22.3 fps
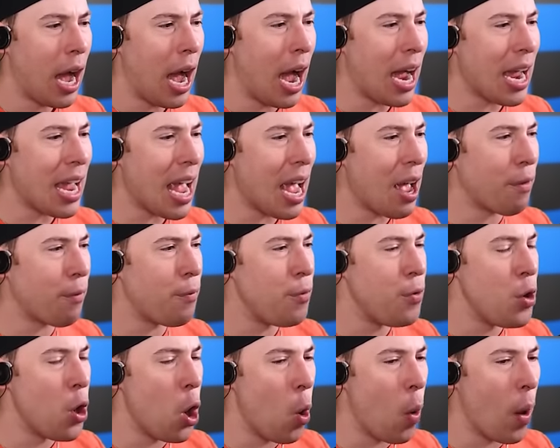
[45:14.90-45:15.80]
I have
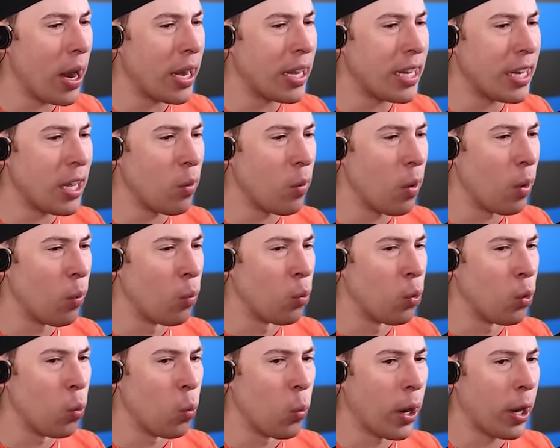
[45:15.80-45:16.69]
no idea what,
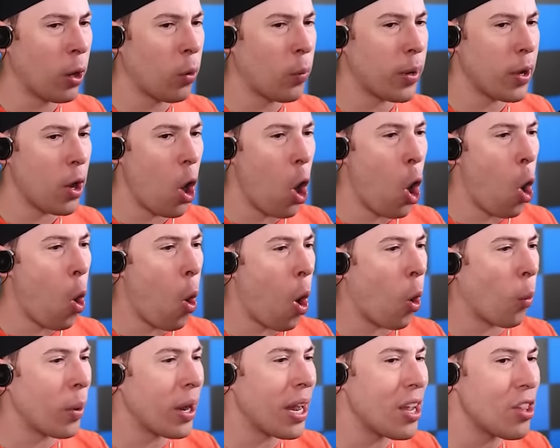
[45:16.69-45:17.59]
where are we? Oh,
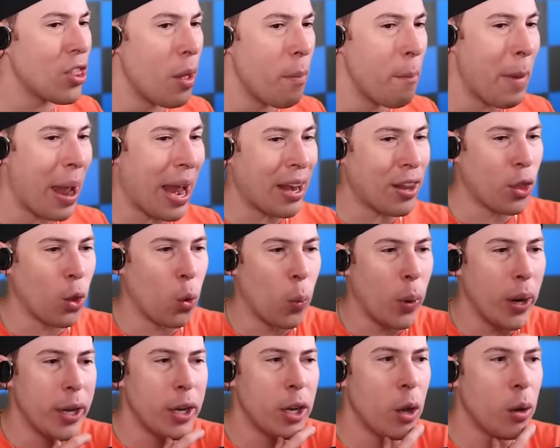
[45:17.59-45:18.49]
are we in the man in the
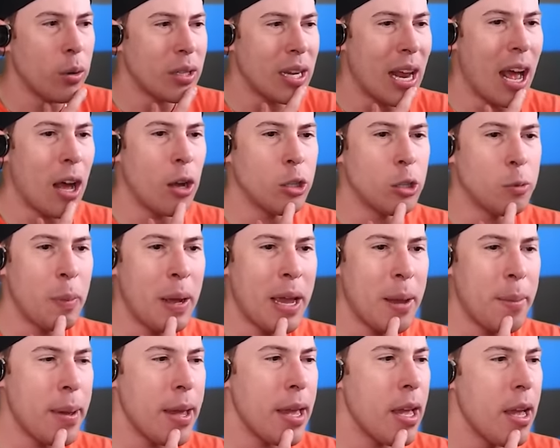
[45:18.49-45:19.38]
windows house,
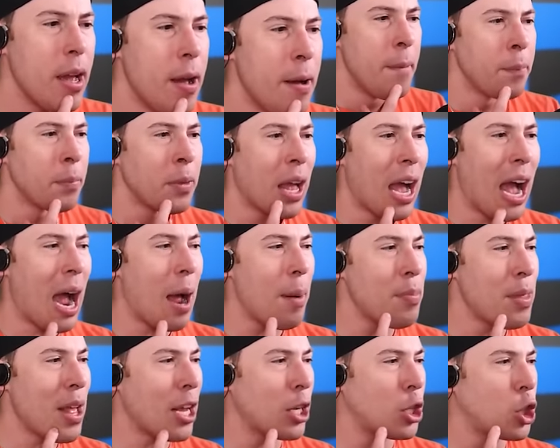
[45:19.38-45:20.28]
maybe?
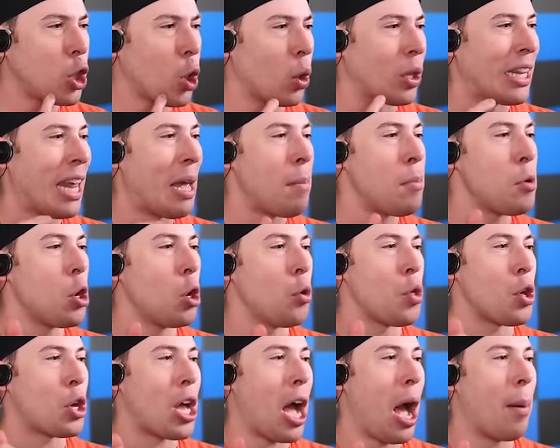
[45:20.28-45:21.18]
I'm not sure. Let me know
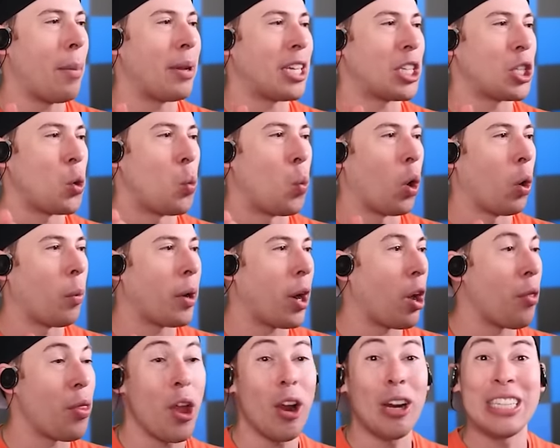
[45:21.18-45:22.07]
in the comment section where we
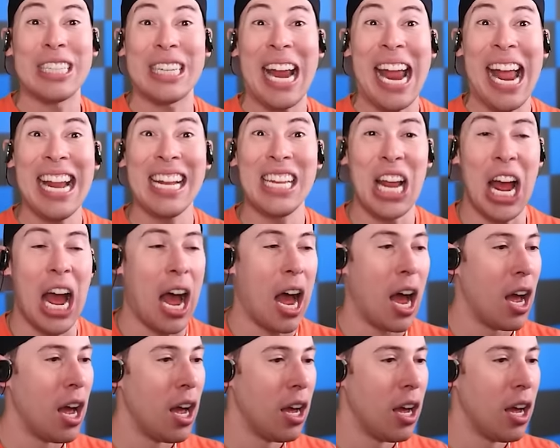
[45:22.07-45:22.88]
are. There's Santa!